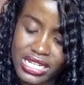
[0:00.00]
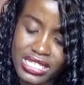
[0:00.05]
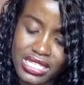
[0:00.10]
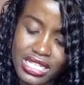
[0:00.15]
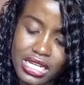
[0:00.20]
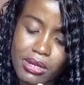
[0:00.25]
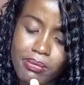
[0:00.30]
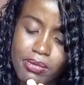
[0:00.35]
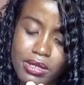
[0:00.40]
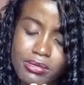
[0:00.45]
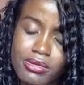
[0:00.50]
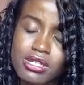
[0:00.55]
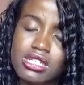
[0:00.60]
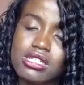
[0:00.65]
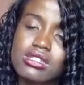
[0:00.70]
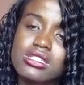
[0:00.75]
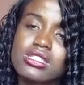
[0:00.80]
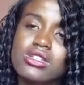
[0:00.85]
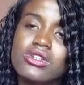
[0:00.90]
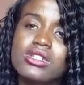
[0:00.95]
but I think
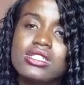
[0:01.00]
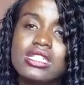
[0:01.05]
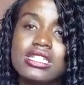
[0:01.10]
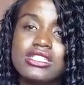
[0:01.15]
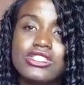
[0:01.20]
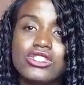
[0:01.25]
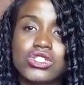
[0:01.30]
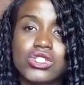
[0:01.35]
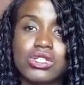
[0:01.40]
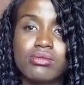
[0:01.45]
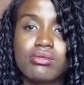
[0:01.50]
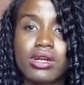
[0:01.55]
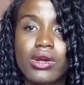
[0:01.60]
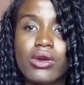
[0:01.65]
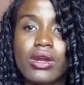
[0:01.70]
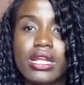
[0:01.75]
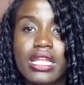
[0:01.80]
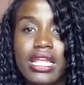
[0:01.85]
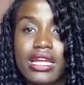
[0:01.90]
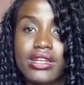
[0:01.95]
peppermint oil and
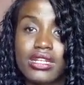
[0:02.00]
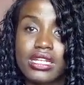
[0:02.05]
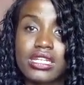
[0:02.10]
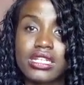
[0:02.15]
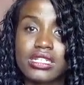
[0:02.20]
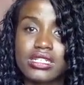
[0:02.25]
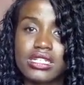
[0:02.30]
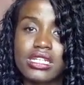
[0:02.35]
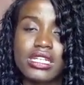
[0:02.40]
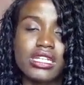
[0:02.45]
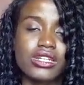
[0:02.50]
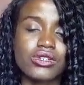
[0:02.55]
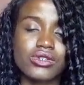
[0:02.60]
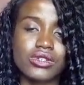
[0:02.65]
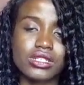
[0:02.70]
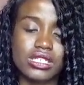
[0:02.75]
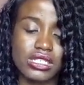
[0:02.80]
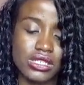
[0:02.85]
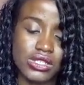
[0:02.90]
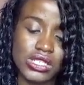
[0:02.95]
jojoba oil are really
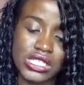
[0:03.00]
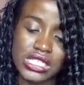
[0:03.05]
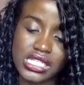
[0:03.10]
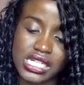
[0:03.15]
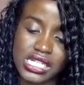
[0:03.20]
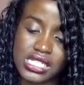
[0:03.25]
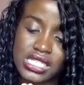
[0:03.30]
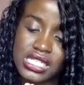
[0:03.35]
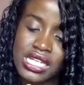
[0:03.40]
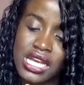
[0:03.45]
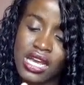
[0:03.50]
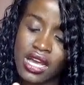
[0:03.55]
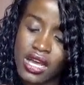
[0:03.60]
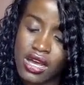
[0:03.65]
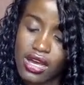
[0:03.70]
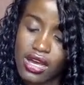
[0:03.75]
good ingredients.